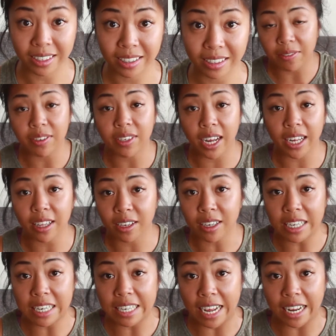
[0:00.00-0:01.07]
If you like the
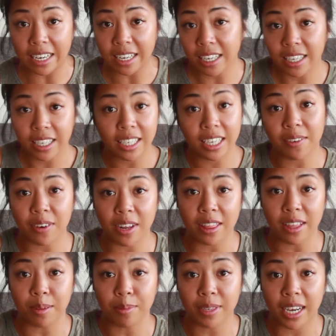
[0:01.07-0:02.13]
content, give it a
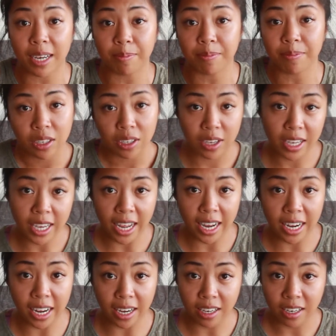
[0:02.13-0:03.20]
thumbs up. You can
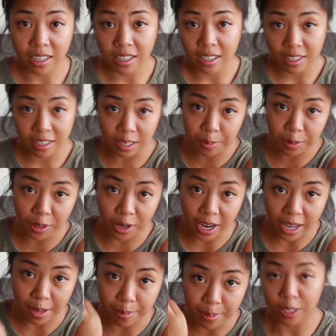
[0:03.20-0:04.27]
hit
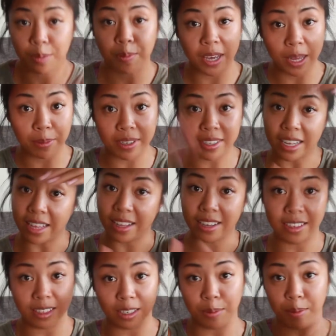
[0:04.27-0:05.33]
subscribe. You'll be able to see
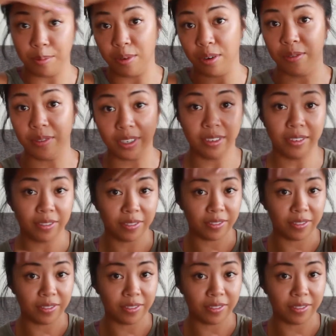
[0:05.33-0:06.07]
this a little bit more often.